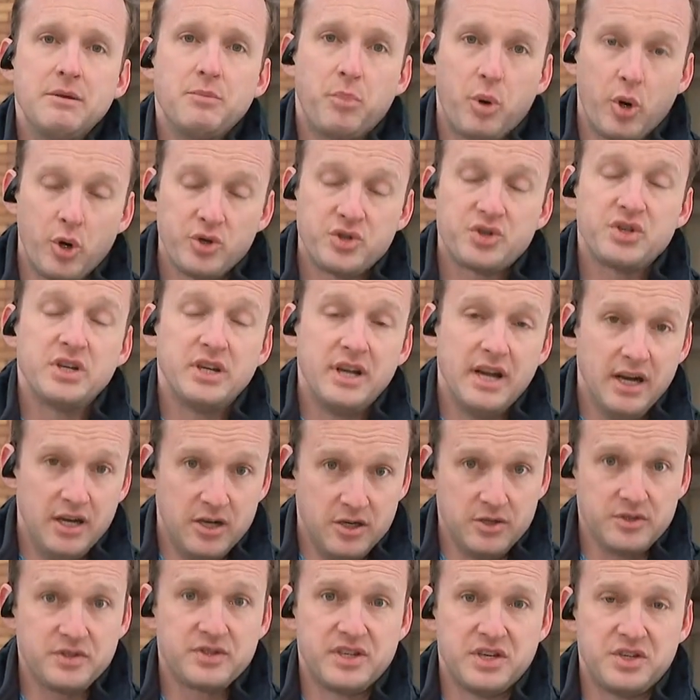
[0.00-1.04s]

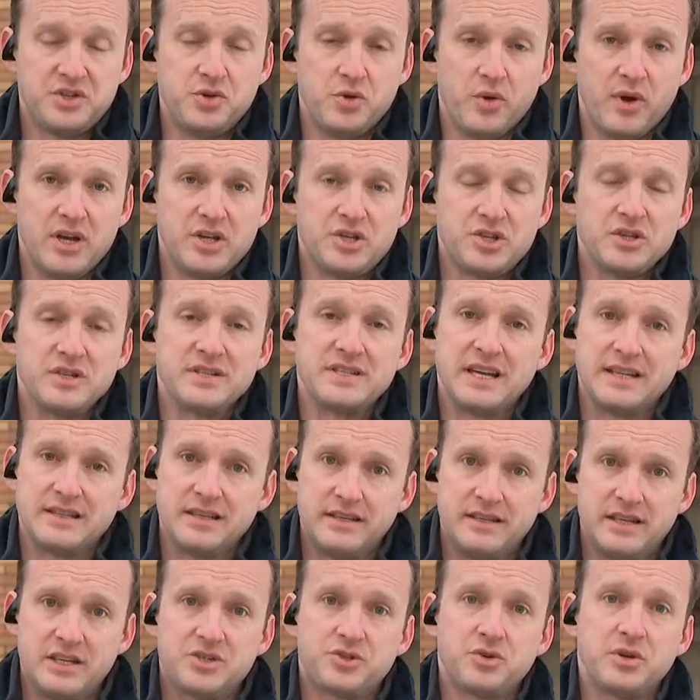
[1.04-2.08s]
personnel situations that the
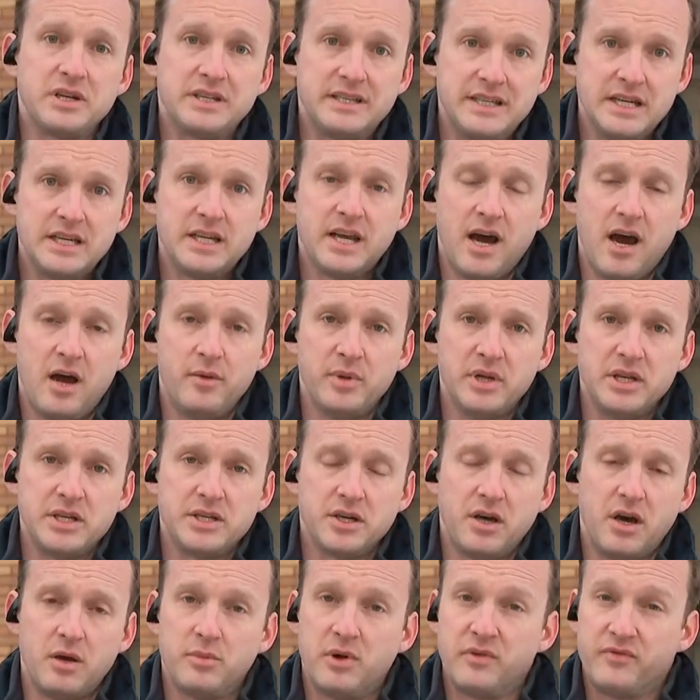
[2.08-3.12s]
district did
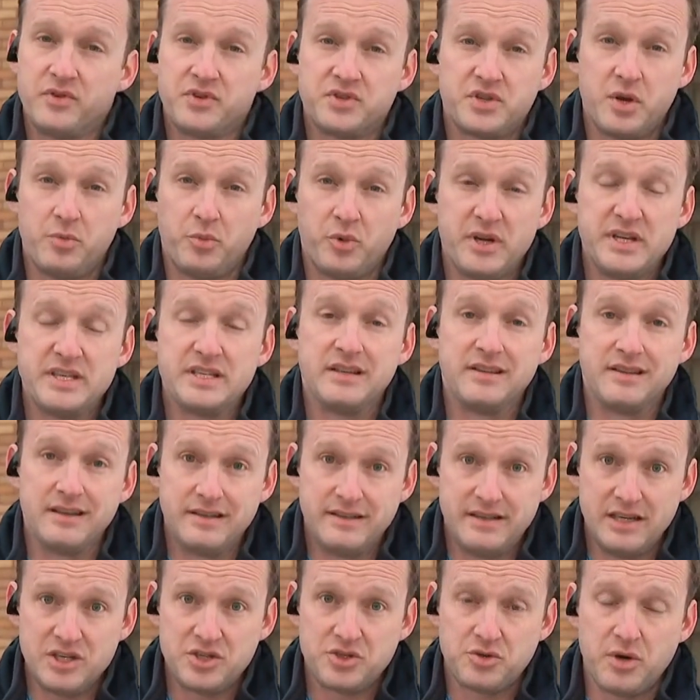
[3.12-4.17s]
comment on, but for some reason the
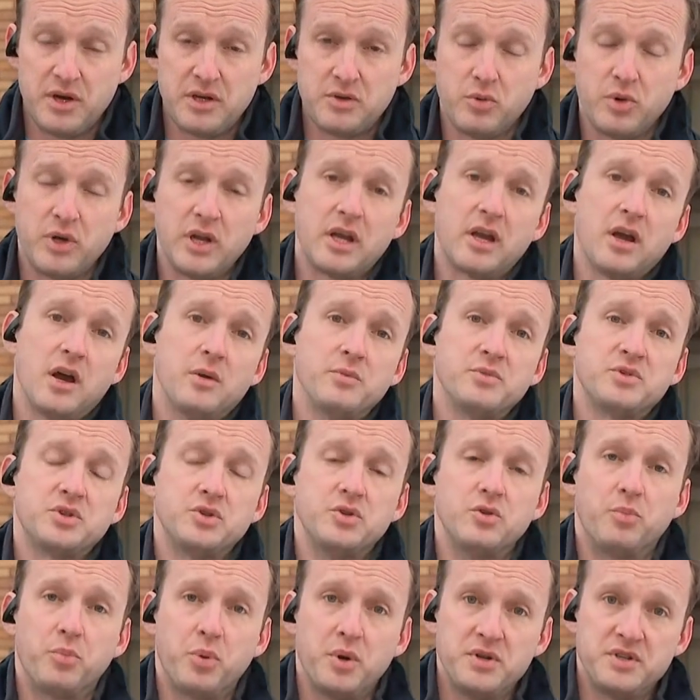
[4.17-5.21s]
district, when it comes
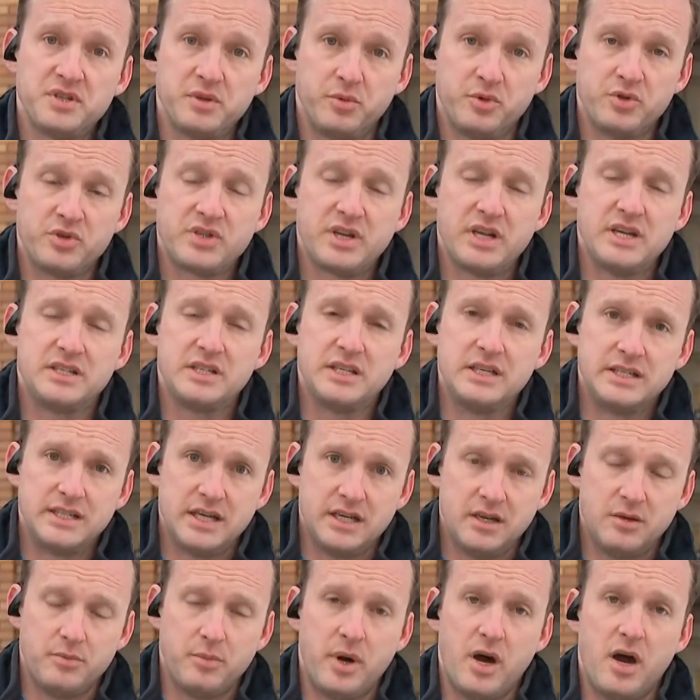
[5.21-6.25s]
to Principal Stacy
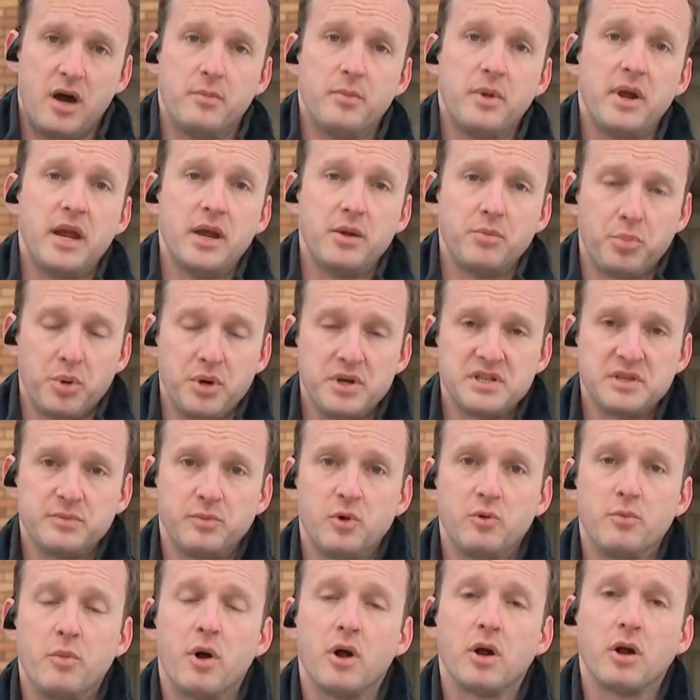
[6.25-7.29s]
Tenenbaum and
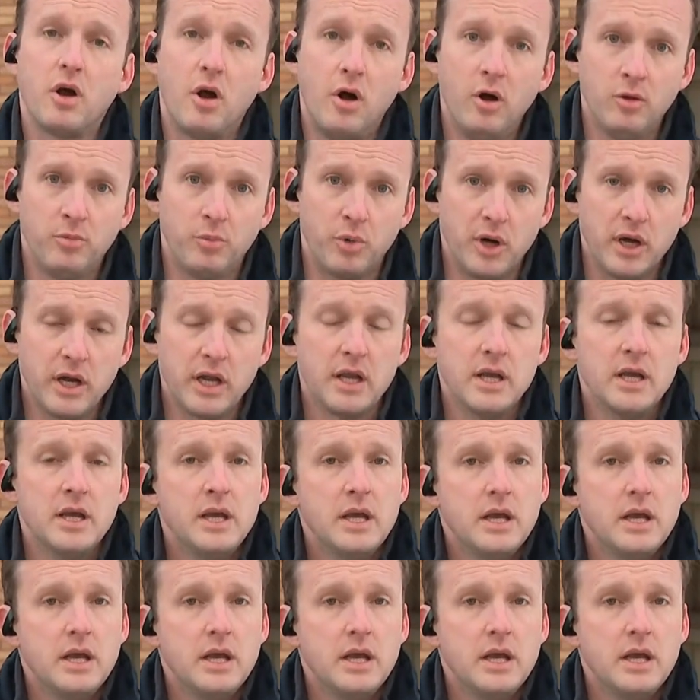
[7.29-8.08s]
Principal Mark Albrecht,